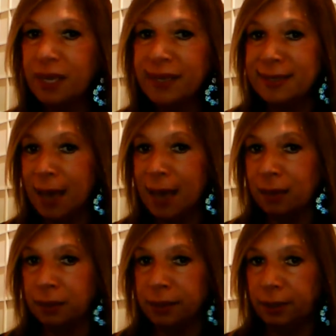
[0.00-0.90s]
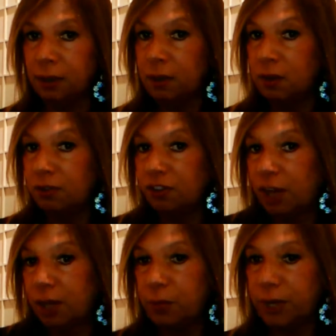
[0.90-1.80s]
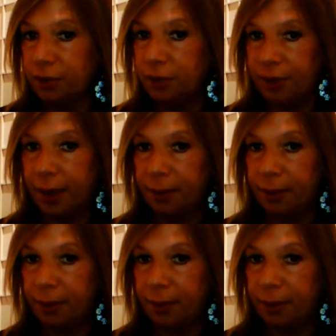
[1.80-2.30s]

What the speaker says: Is that clear? Shelley, what do you think?